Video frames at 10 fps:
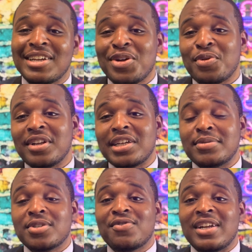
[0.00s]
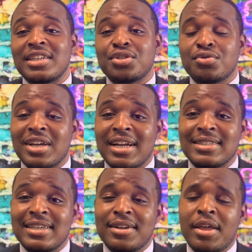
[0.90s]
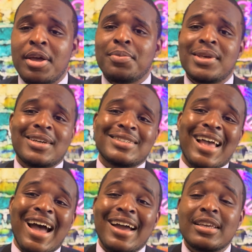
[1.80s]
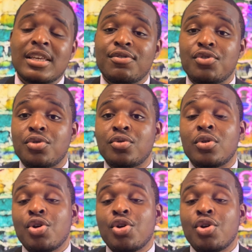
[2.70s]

when it comes to financial content because I give you